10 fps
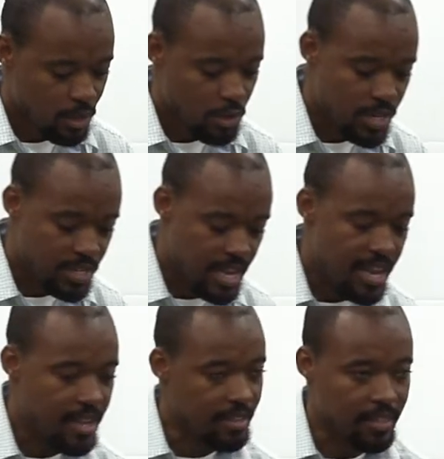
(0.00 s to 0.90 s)
So he's
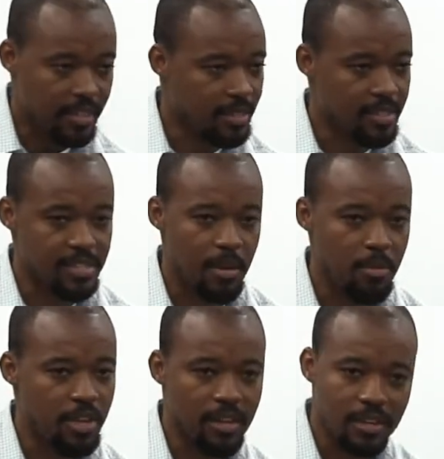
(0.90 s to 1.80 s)
saying the same
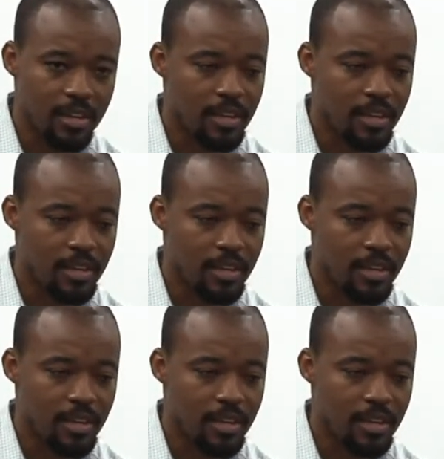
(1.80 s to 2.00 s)
thing.